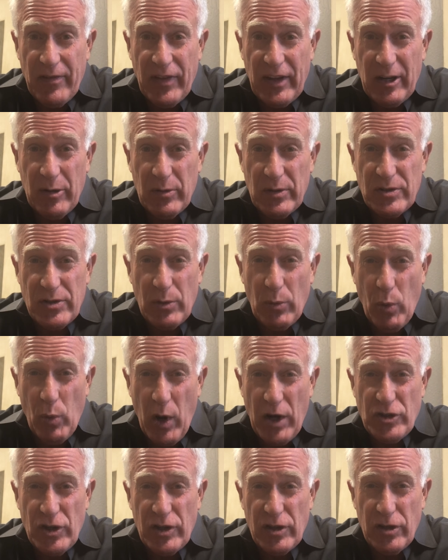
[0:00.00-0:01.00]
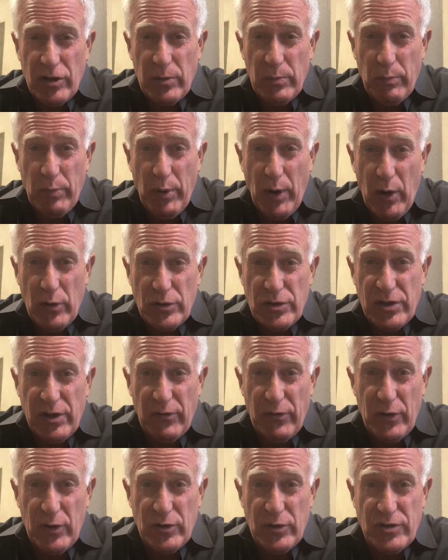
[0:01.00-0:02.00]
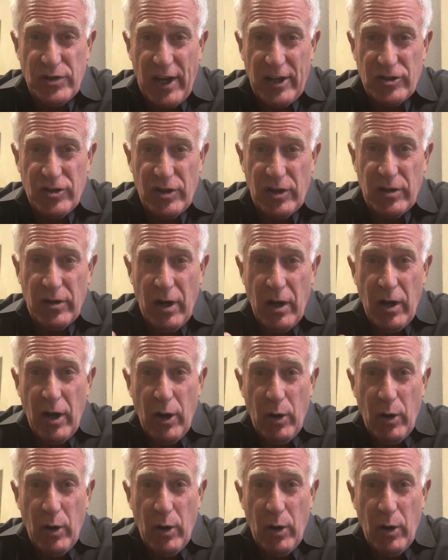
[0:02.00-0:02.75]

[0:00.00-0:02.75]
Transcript: think it was the Washington Post, the food section,